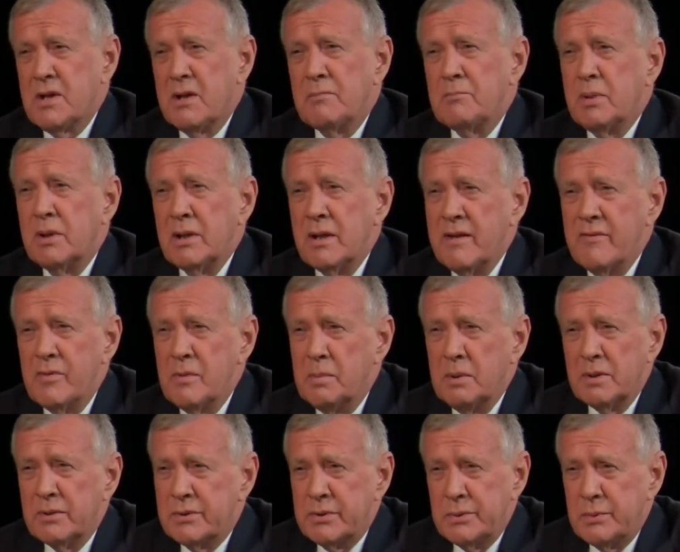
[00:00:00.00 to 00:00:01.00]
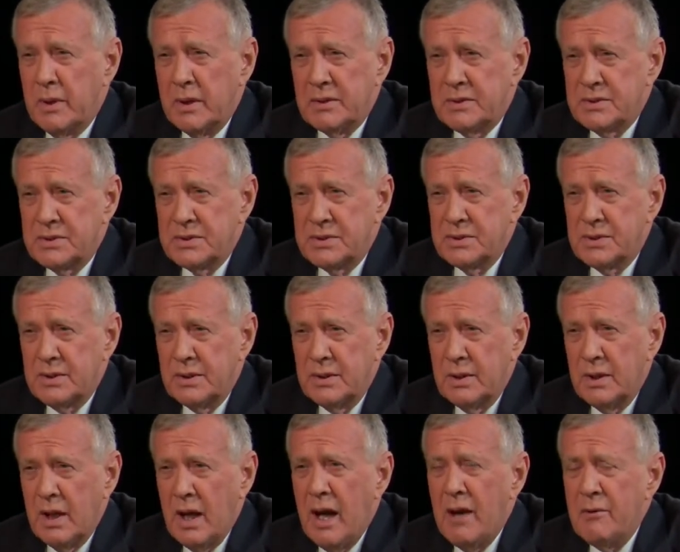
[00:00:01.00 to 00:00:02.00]
unbelievable to us.
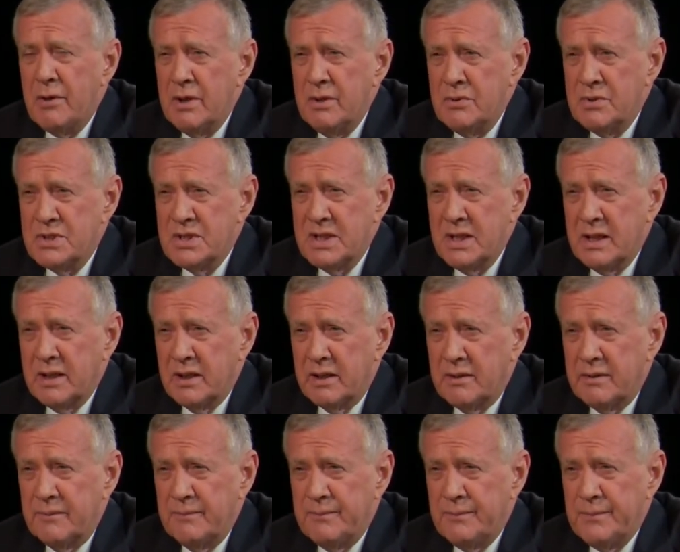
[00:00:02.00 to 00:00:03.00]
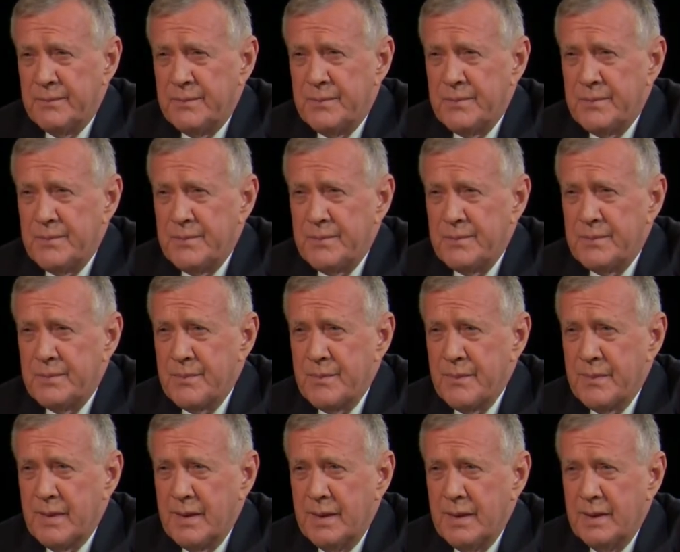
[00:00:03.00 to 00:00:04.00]
How do you see it?
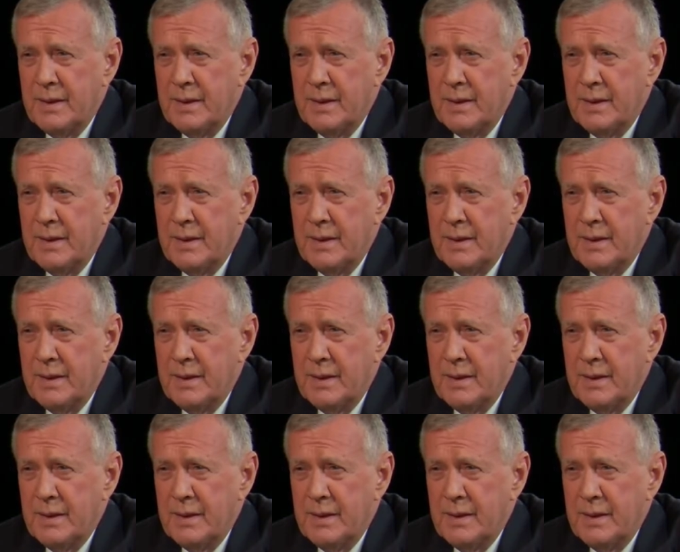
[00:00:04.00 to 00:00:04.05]
Yes,